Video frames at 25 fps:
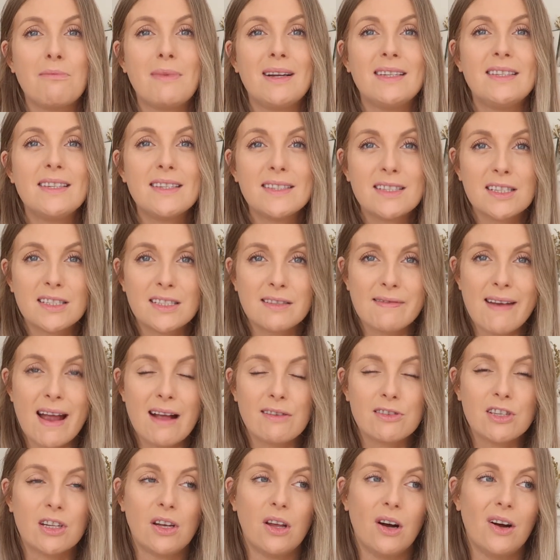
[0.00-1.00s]
My sister's
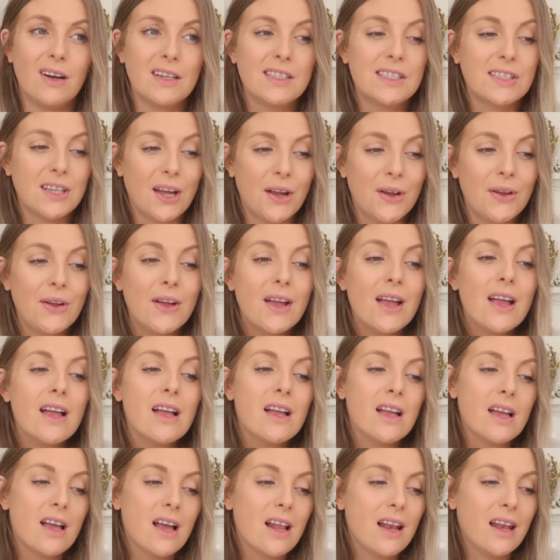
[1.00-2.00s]
around a lot, so
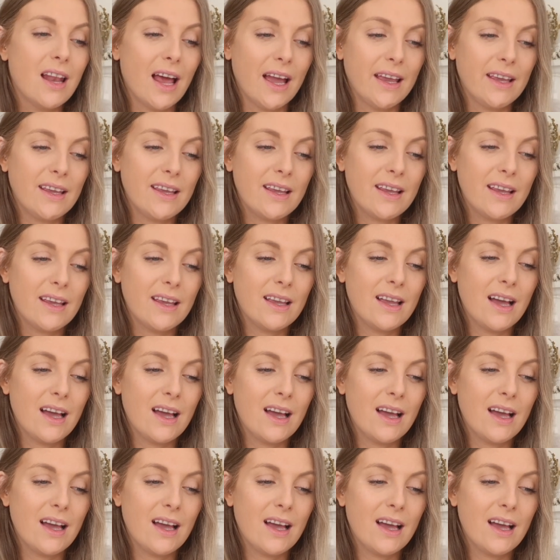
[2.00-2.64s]
like